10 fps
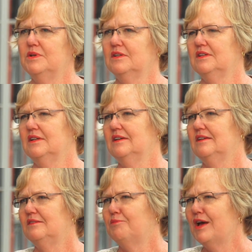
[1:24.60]
building
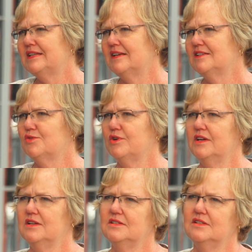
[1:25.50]
and process
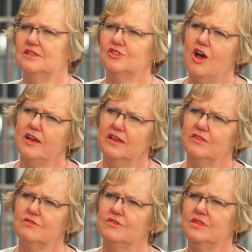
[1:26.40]
oriented and talking
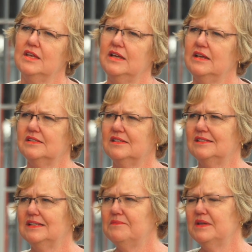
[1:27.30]
through things. And
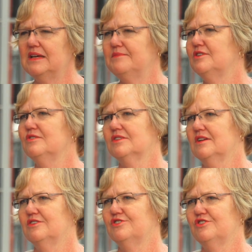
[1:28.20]
sometimes those
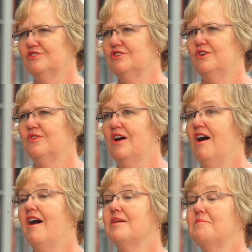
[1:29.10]
cultures don't
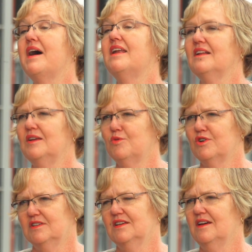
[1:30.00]
automatically
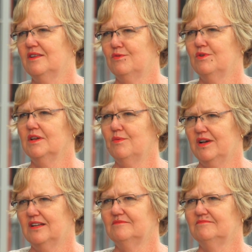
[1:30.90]
work together really well.